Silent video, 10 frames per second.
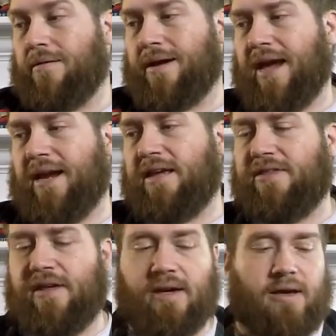Like,
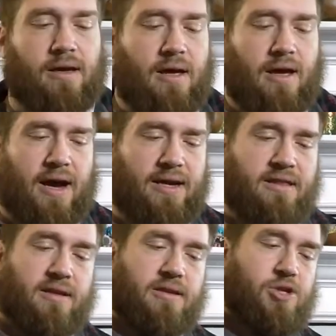anything
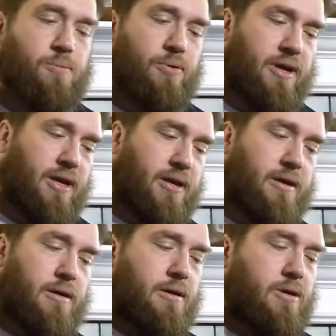that you put in
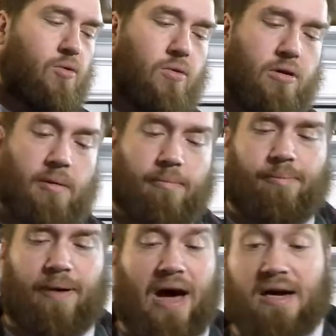your
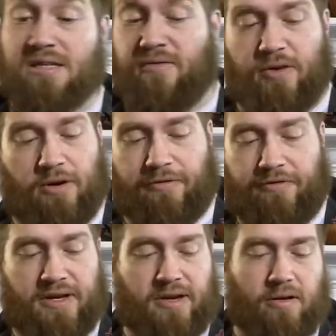box for your
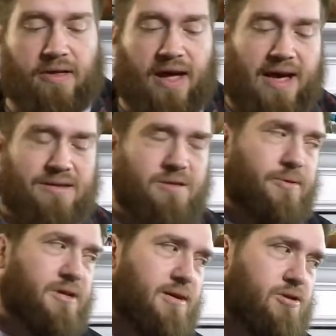figure that has the
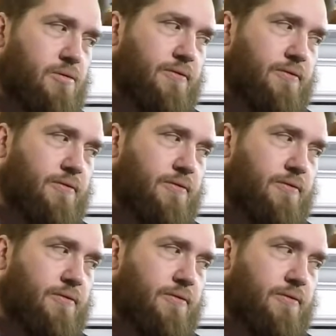potential